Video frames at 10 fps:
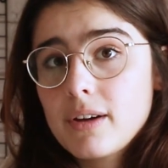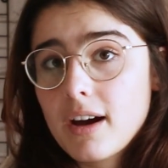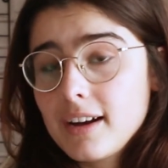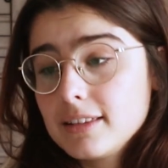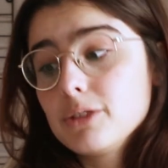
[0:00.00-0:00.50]

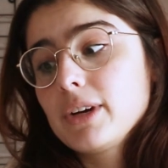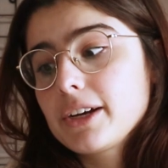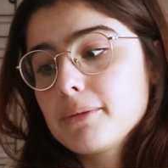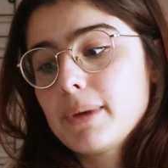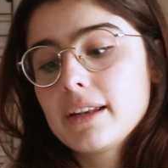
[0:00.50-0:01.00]
Highly
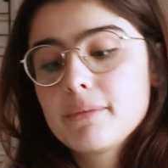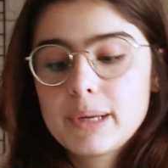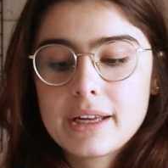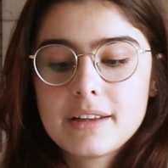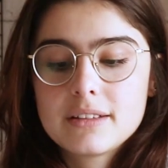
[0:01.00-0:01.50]
recommend
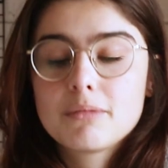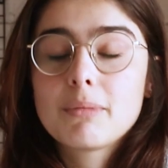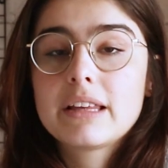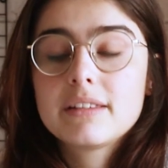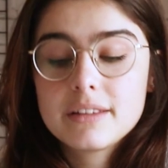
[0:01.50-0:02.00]
because it
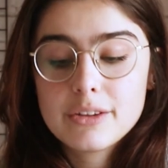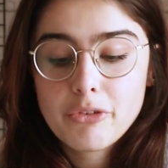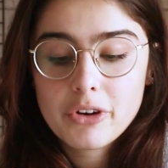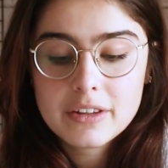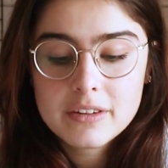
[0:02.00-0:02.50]
makes a
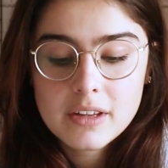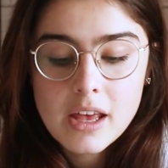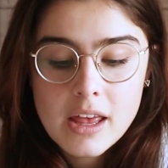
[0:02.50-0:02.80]
difference.